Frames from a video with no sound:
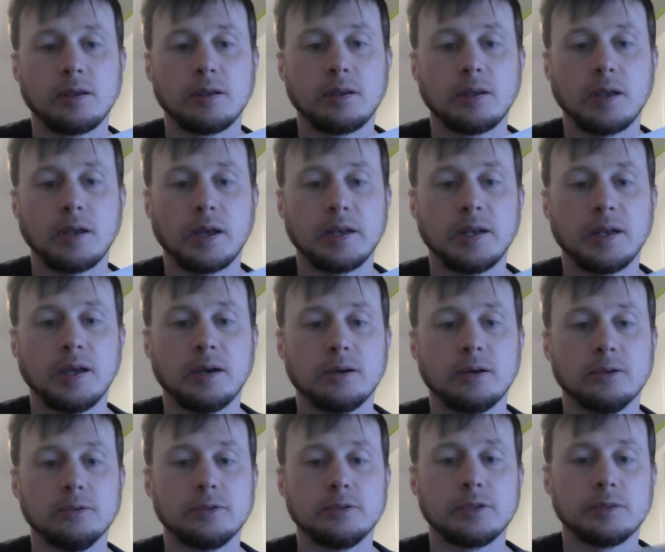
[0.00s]
And
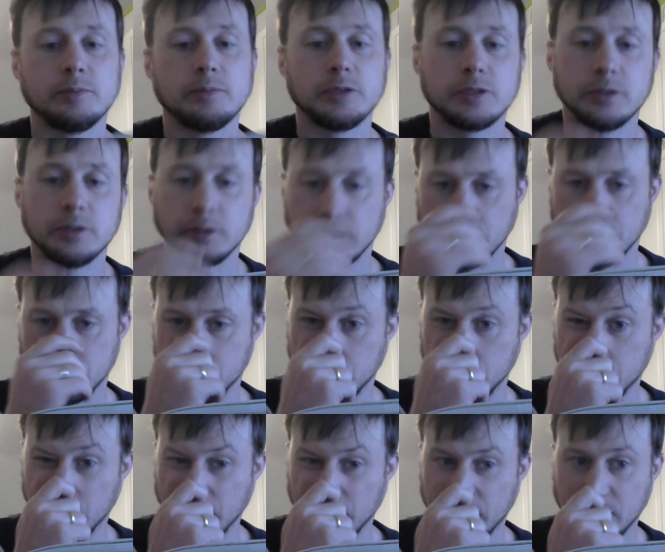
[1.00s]
now, said Mr. Daydream,
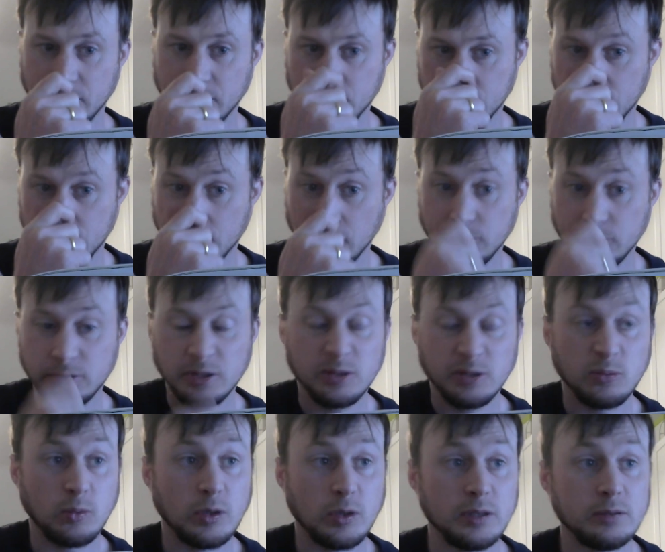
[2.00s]
I think we'll go to the
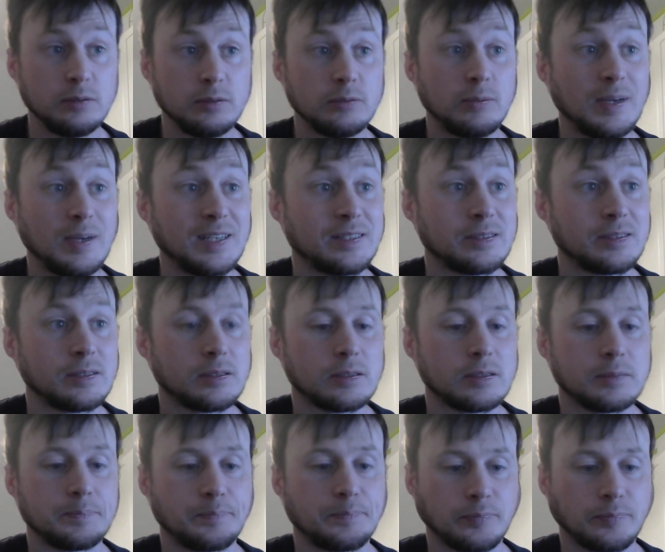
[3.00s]
Wild West.
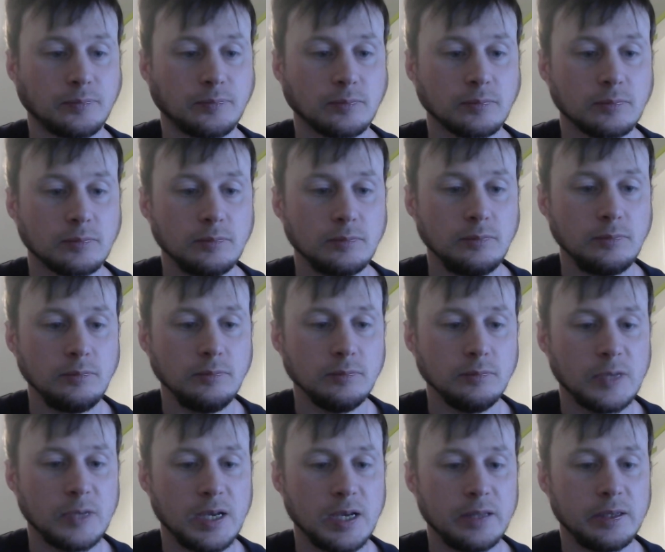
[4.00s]

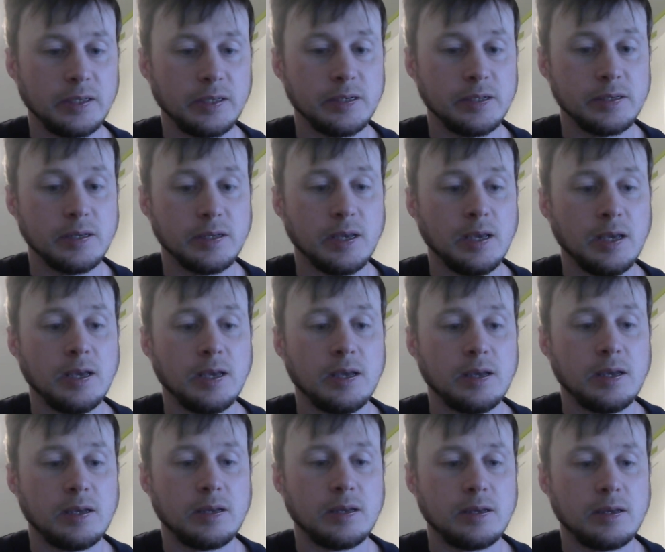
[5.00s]
And they did.
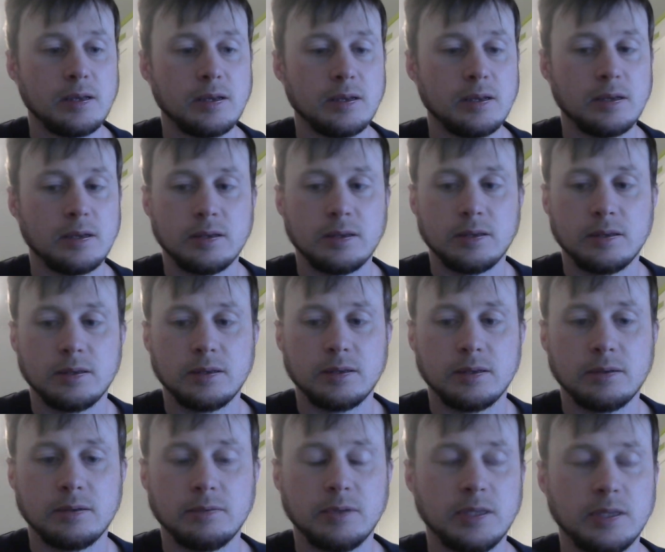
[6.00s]

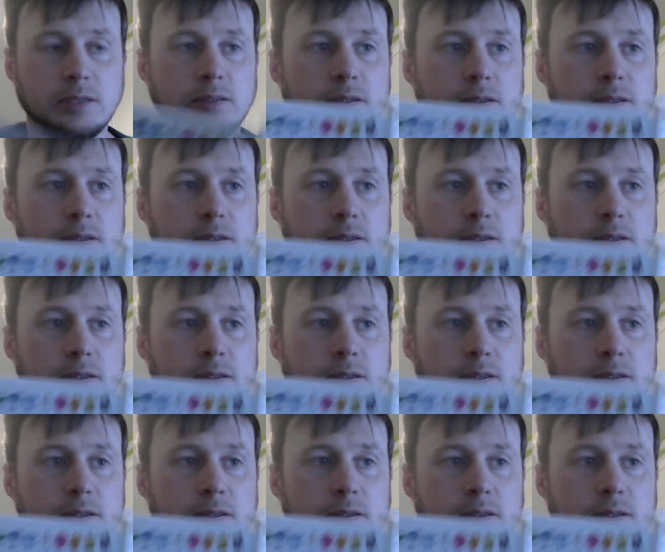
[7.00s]
Well, that's